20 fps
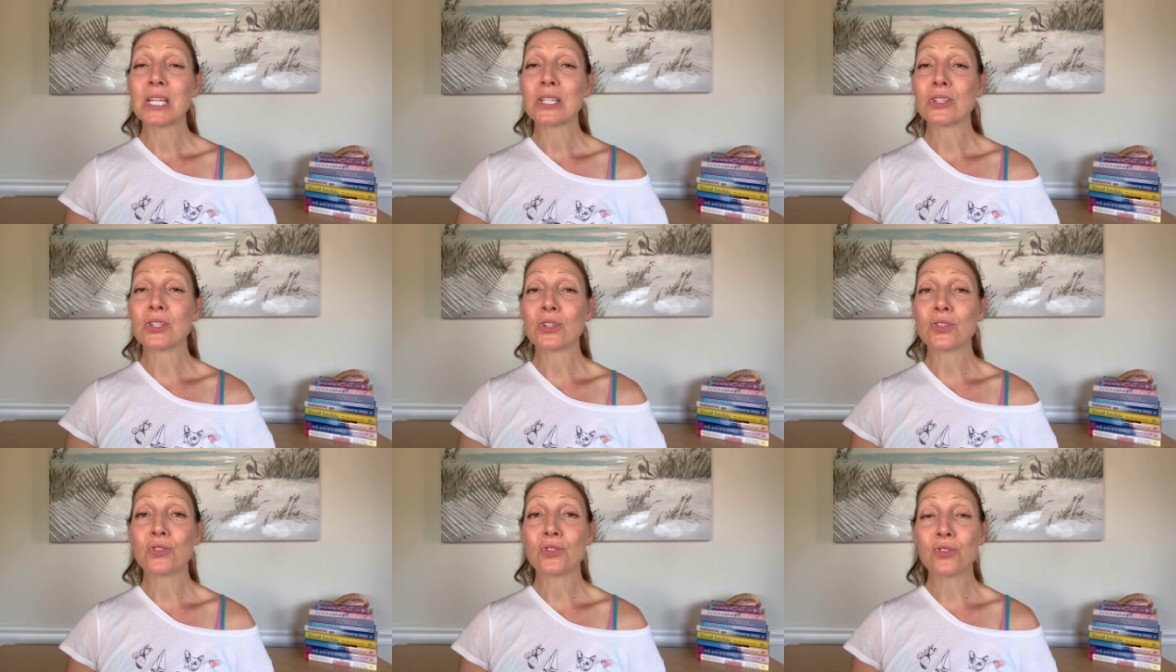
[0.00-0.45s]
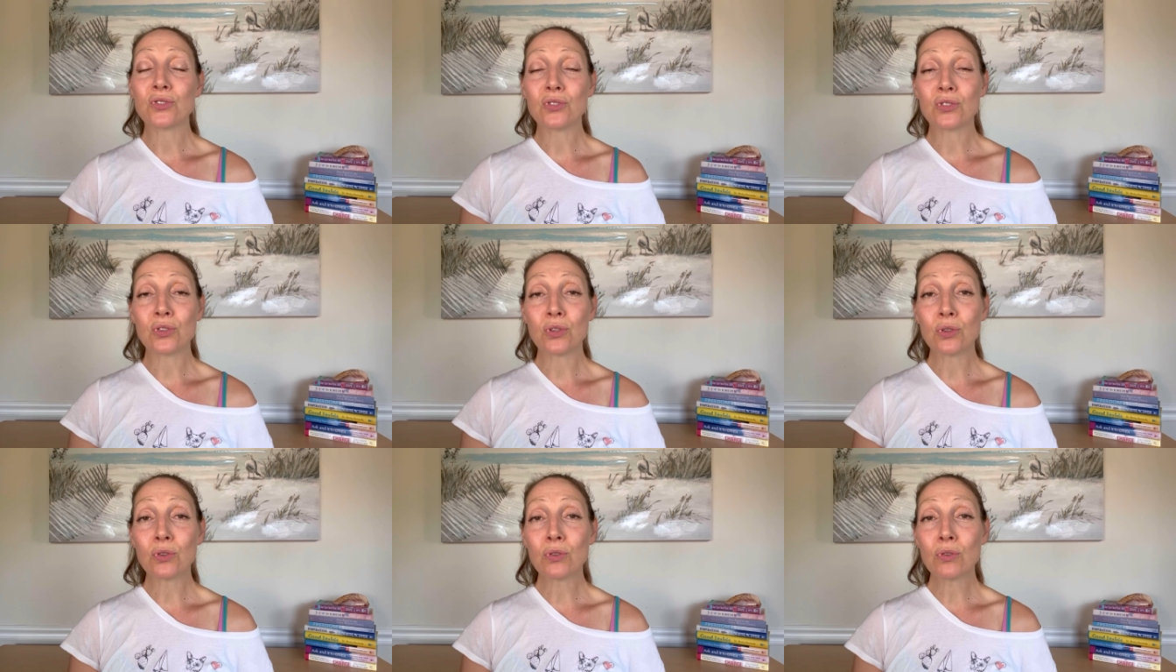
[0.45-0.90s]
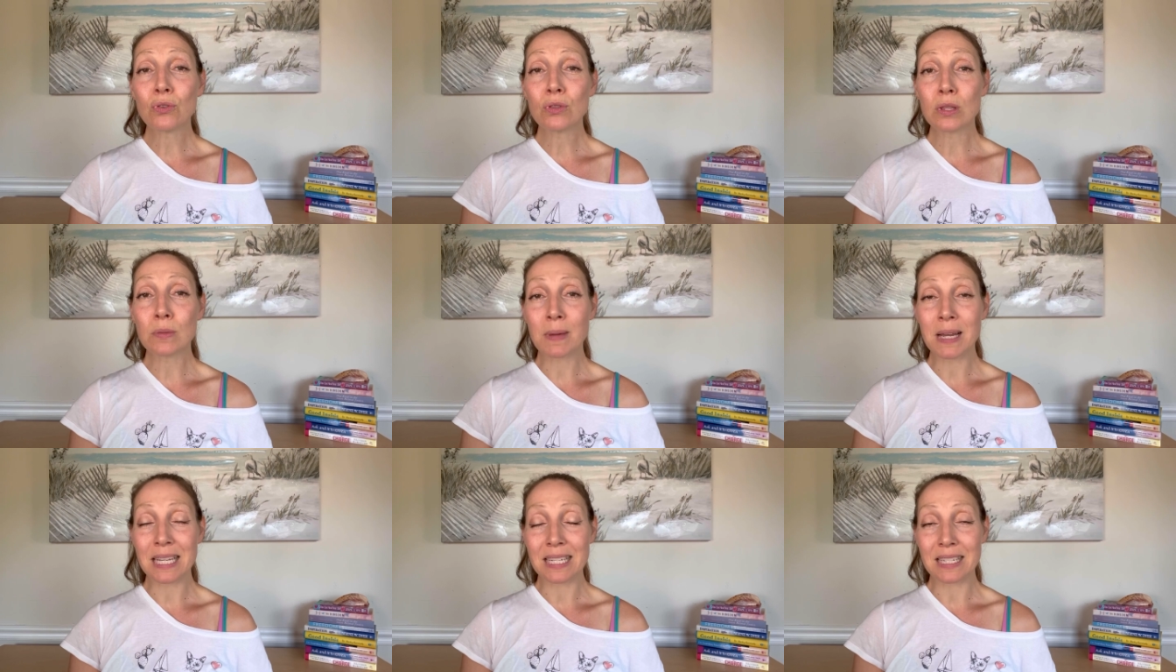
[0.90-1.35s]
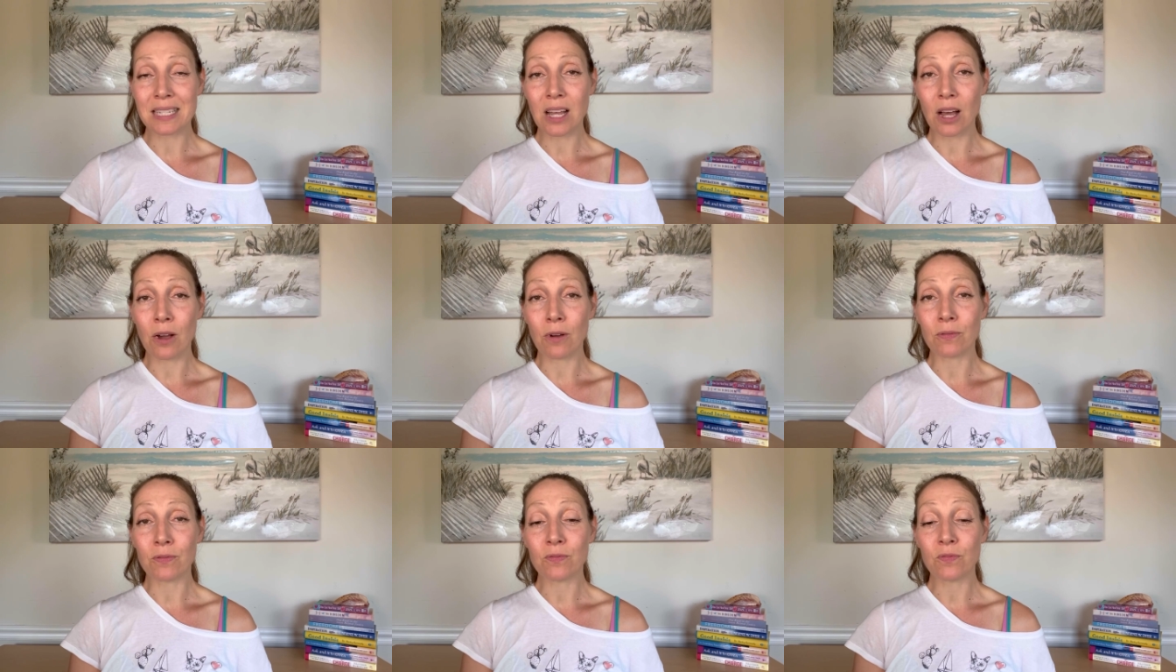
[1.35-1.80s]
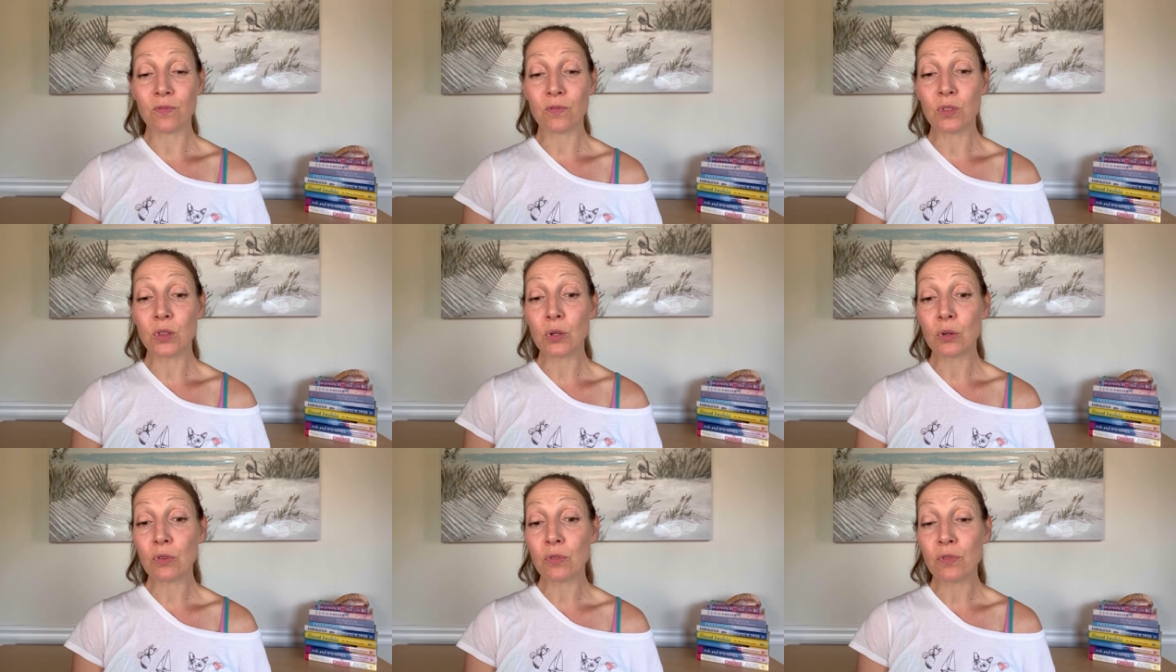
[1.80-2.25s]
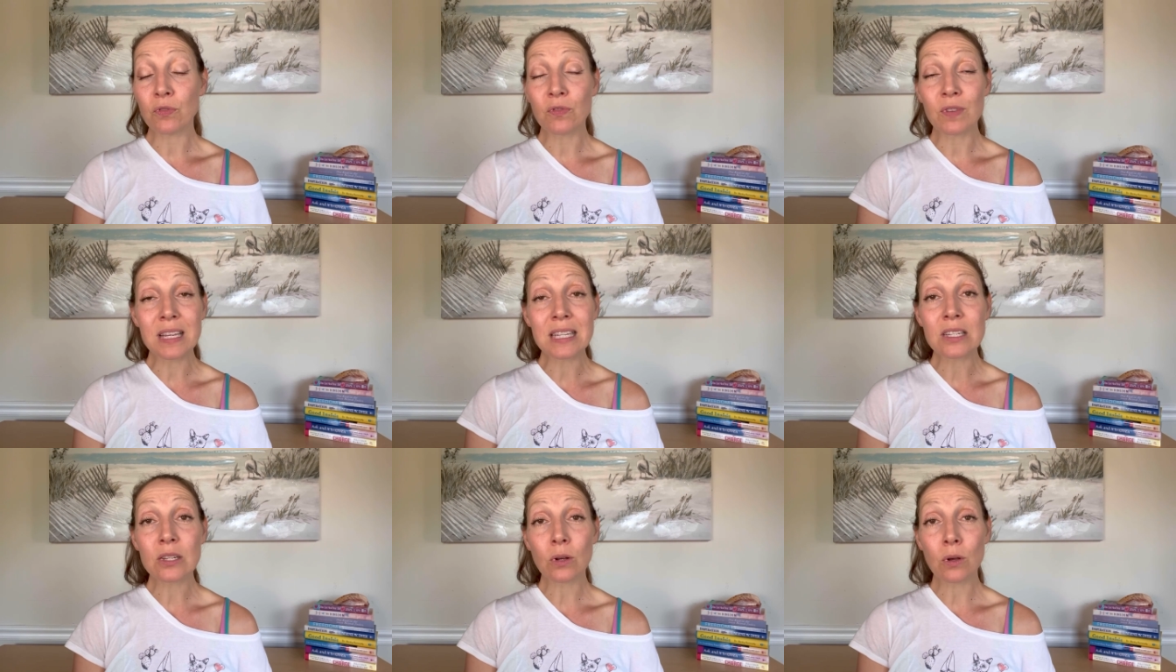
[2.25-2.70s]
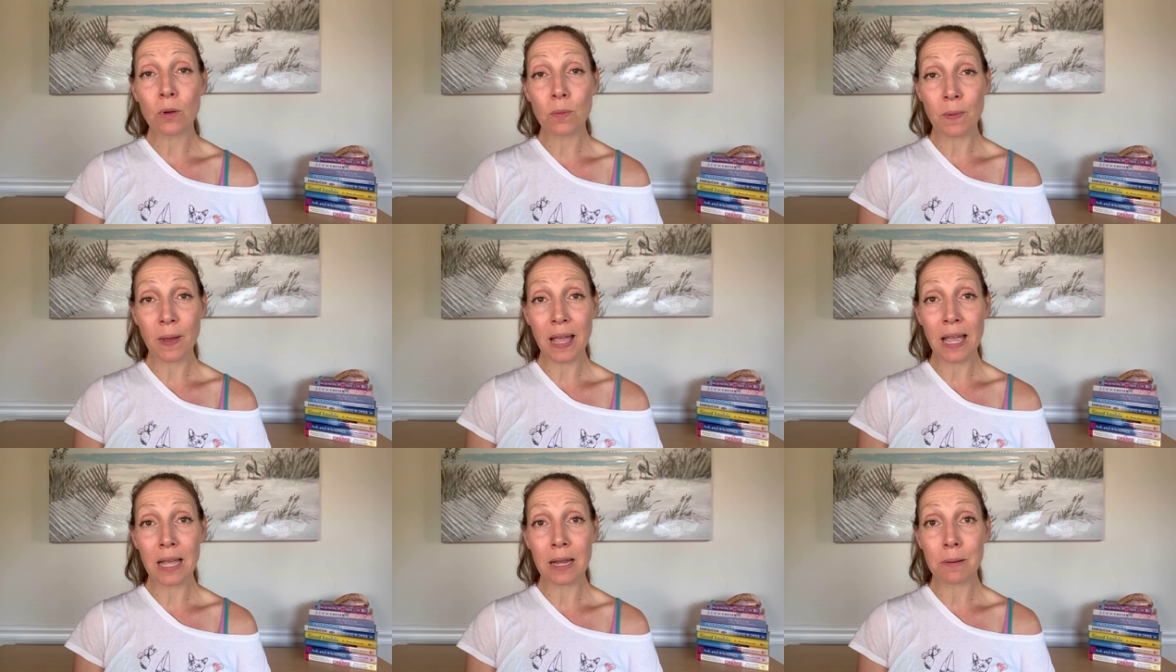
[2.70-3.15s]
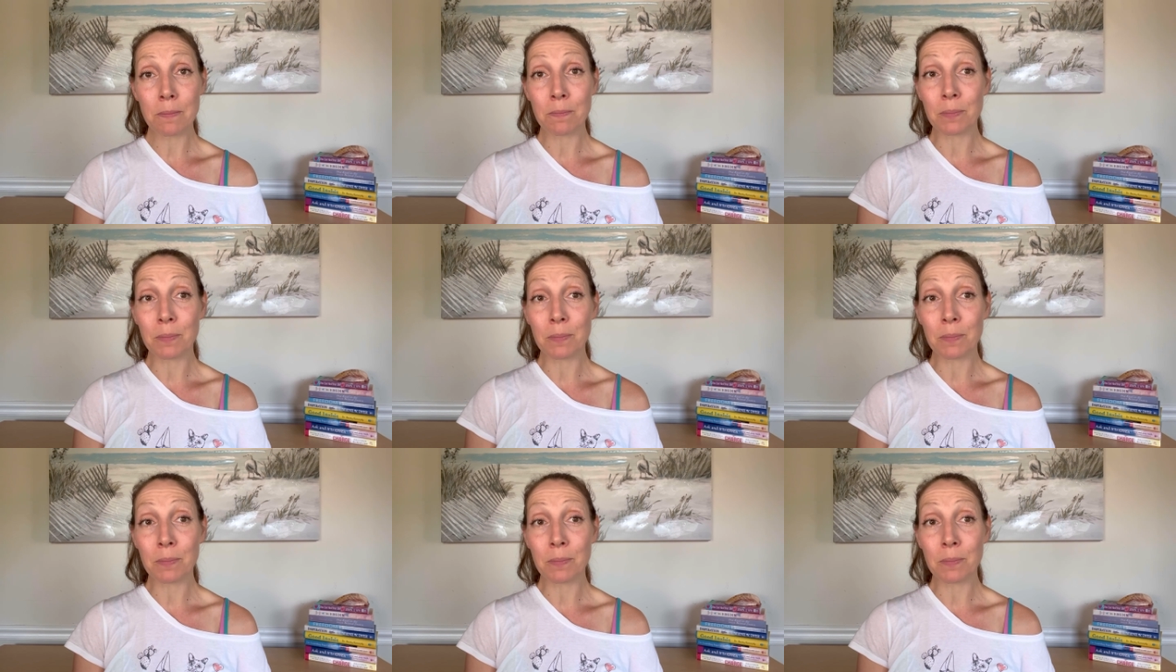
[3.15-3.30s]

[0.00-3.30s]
to soothe myself through physical pain,